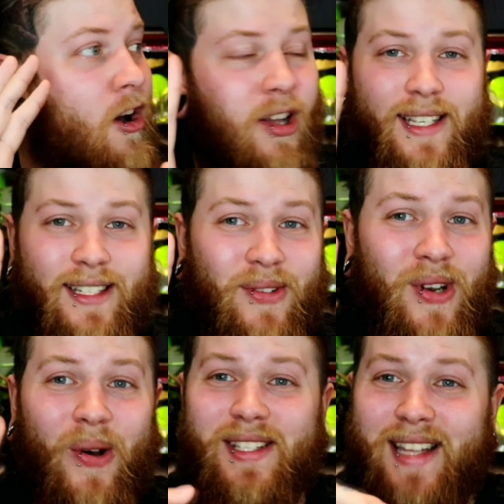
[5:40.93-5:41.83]
All I do
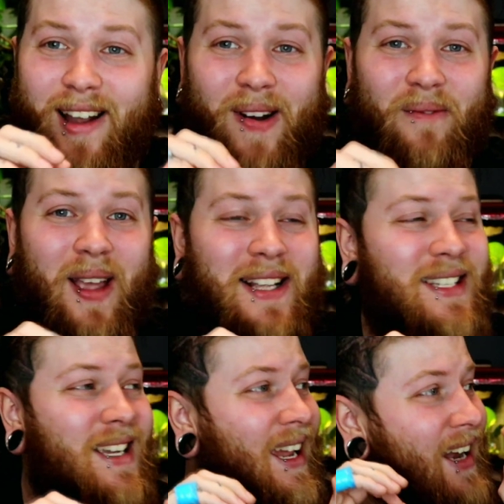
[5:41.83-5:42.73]
know is they are
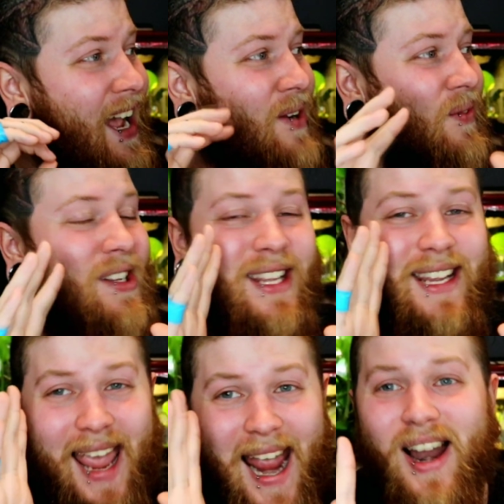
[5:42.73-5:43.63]
amazing and I really
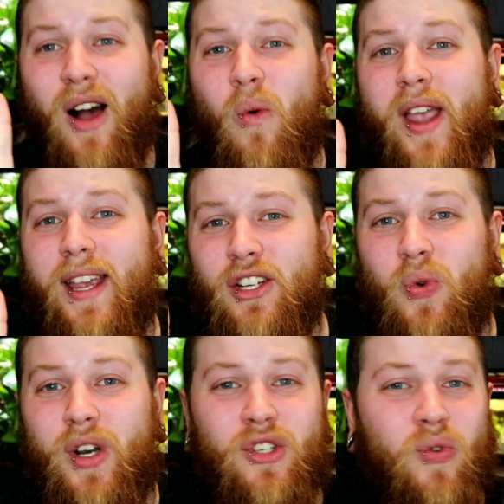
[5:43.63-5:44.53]
cannot wait in
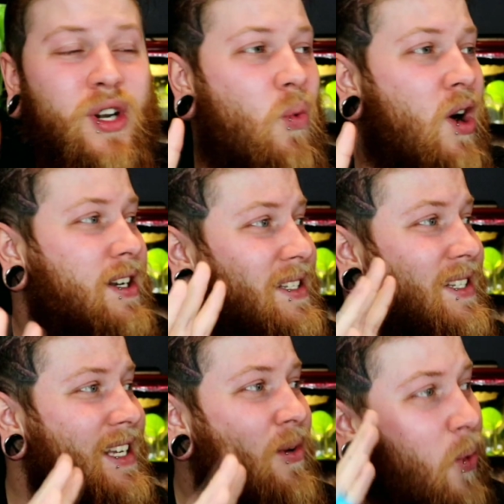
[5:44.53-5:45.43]
2021 to
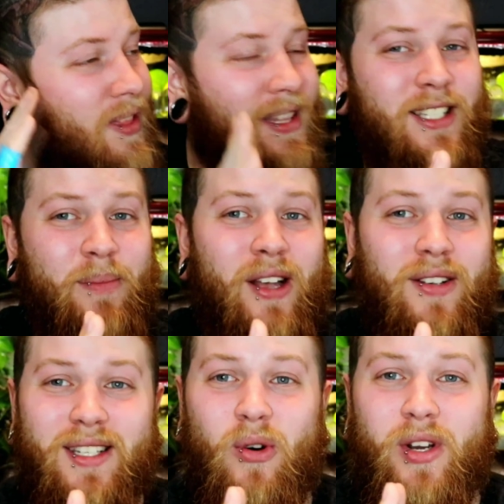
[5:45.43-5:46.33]
see what this male
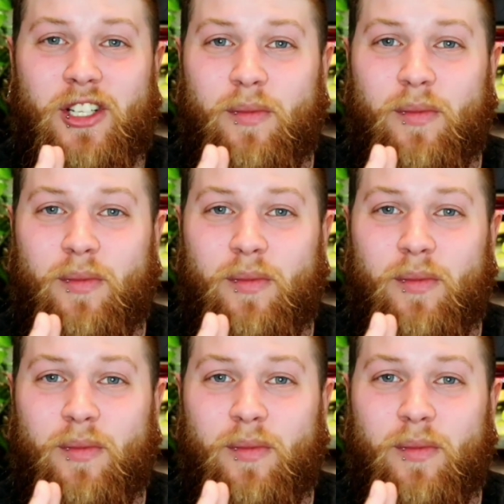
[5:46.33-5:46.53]
is going to